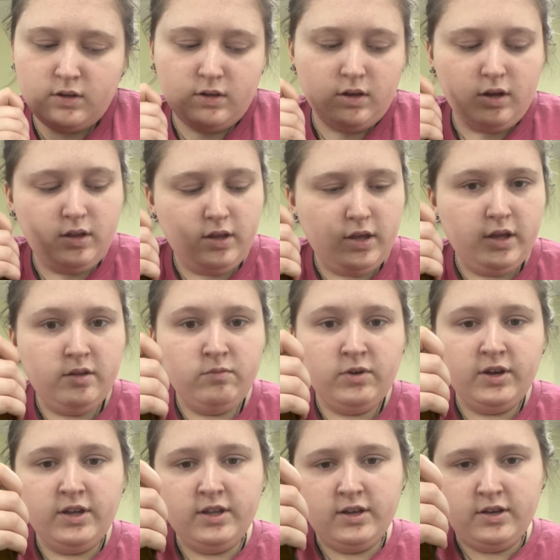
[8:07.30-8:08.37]
And then we're
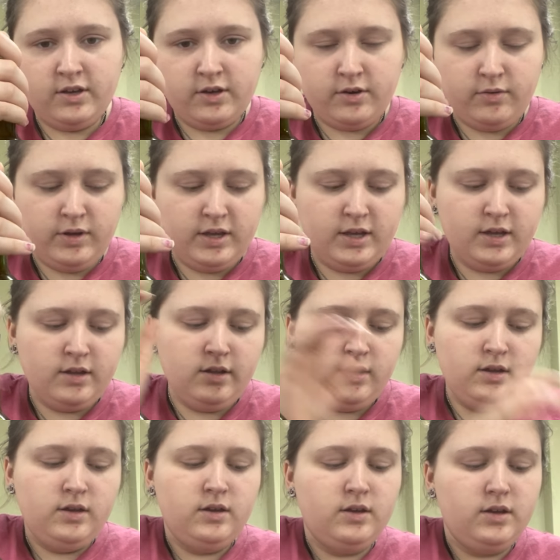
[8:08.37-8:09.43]
gonna go in
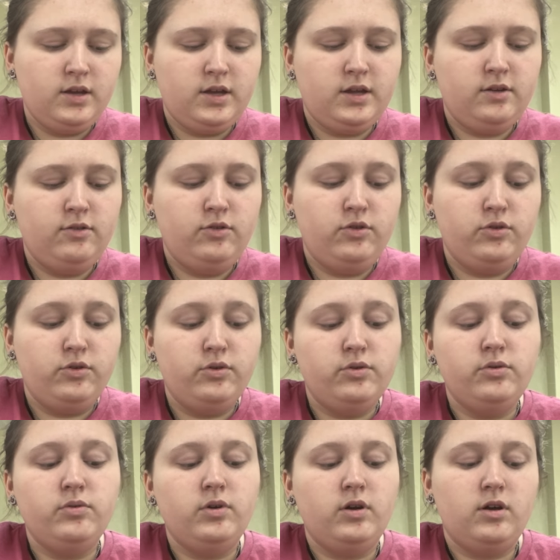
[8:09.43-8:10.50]
and
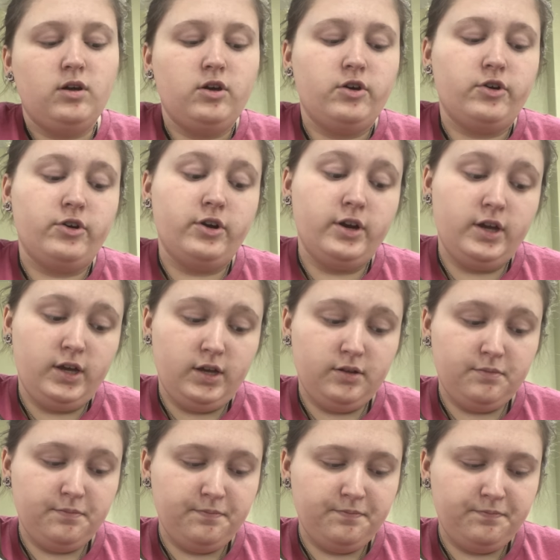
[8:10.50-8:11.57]
do
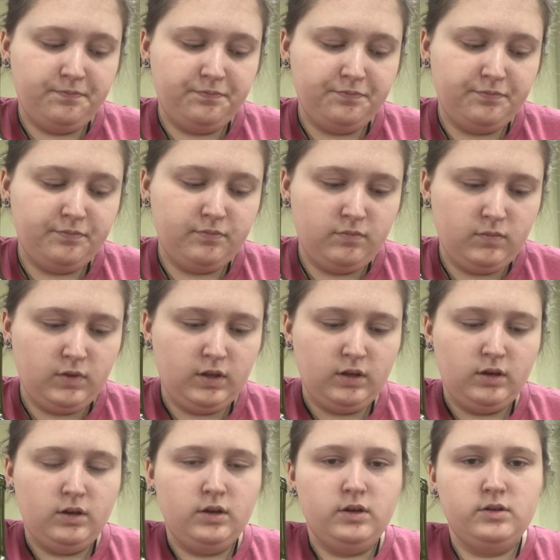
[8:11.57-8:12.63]
green.
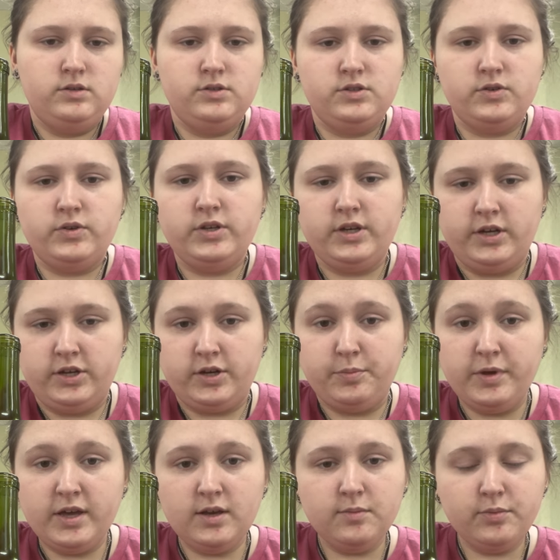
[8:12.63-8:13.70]
So clean your
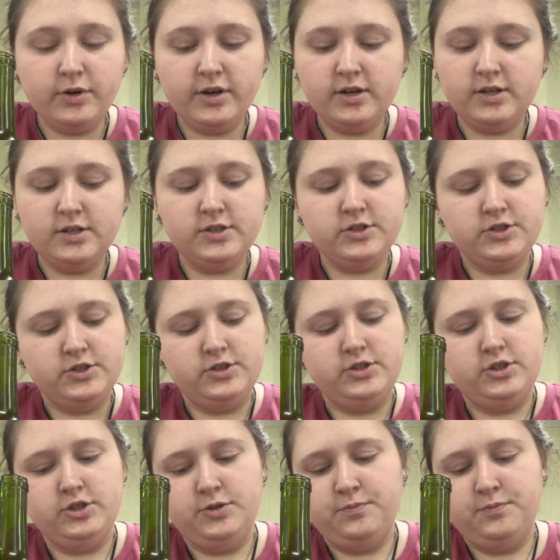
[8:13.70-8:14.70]
paintbrush,